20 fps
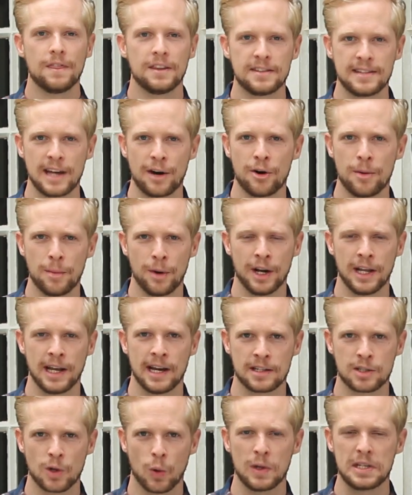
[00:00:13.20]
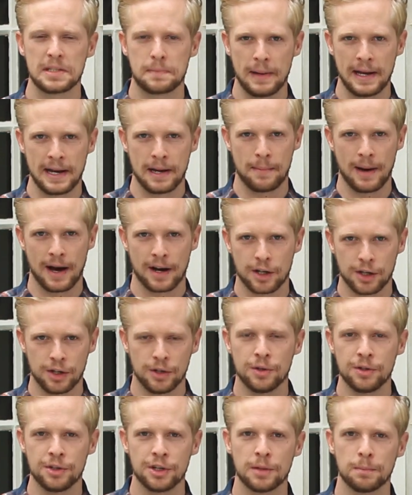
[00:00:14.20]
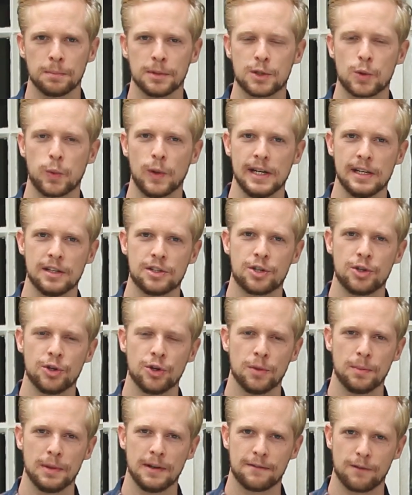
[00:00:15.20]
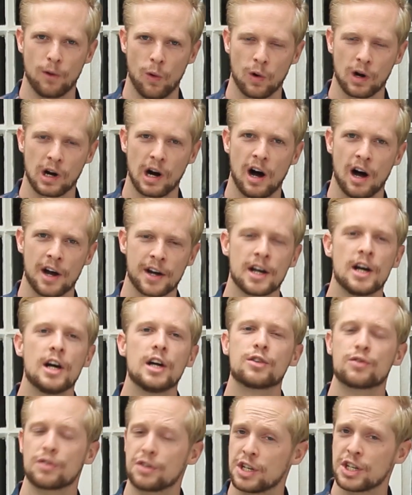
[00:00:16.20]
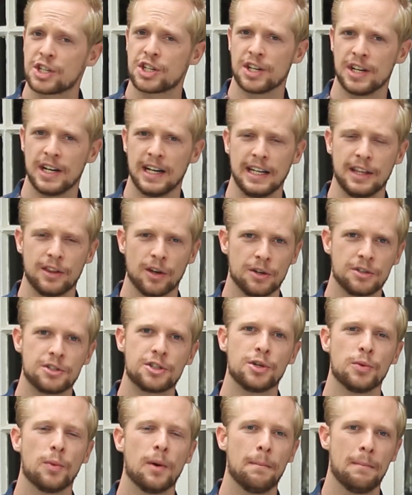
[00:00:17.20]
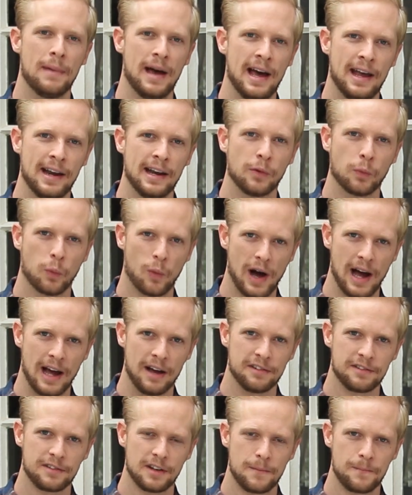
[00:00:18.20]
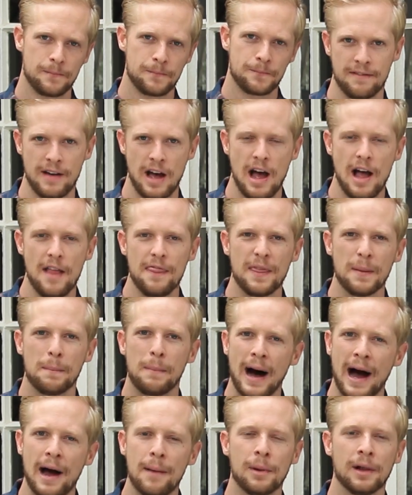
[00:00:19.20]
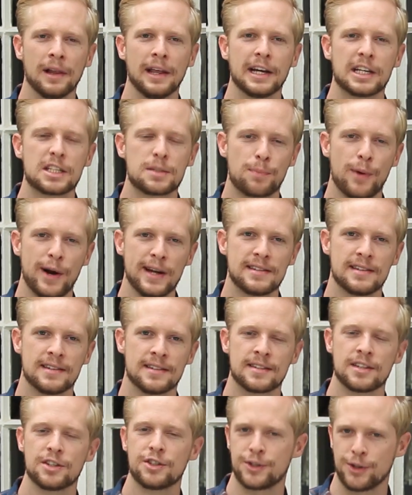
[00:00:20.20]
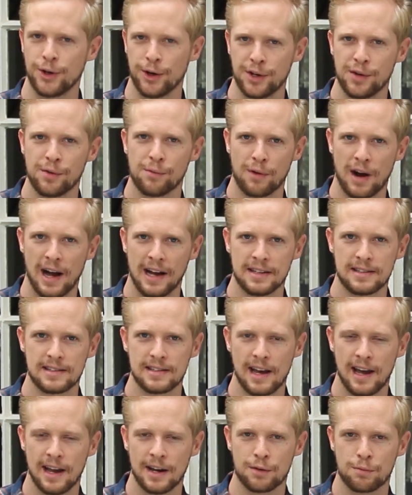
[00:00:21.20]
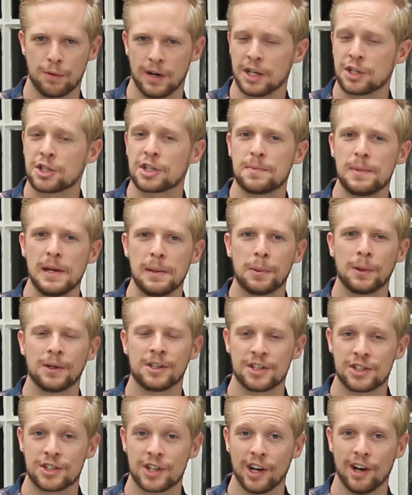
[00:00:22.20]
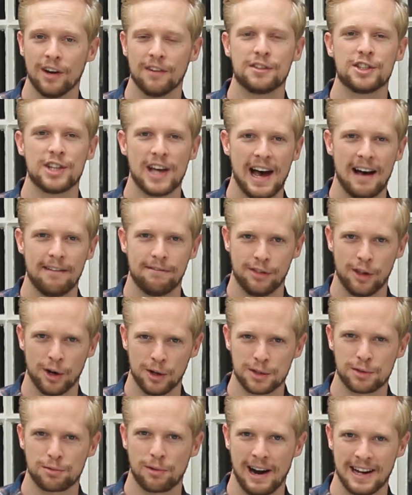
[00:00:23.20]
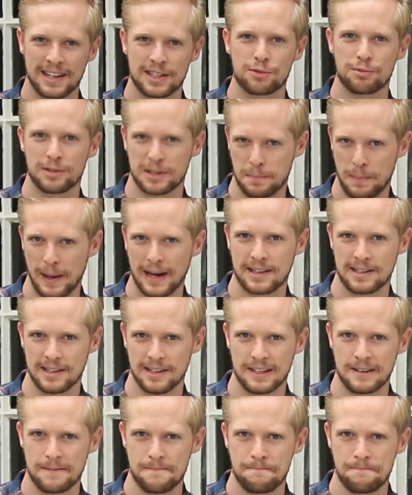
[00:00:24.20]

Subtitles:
The ceremony has always been about a union between two before God. Traditionally, those two were man and wife. The Bible expresses certain rights, and religious people deserve to have those rights respected.